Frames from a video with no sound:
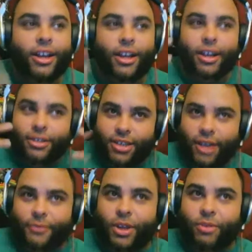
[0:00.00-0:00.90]

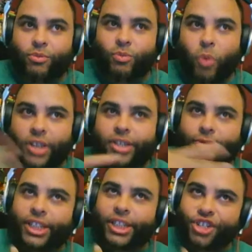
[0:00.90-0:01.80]
Stuff that wasn't
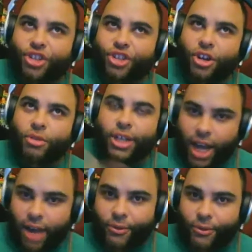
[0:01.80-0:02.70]
really shown at the
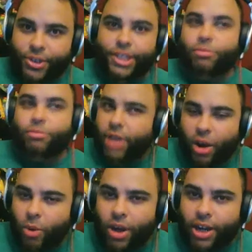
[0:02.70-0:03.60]
conferences, but I
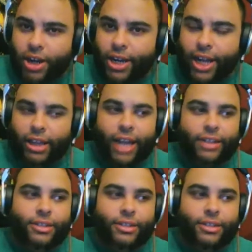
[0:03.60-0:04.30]
don't want to neglect.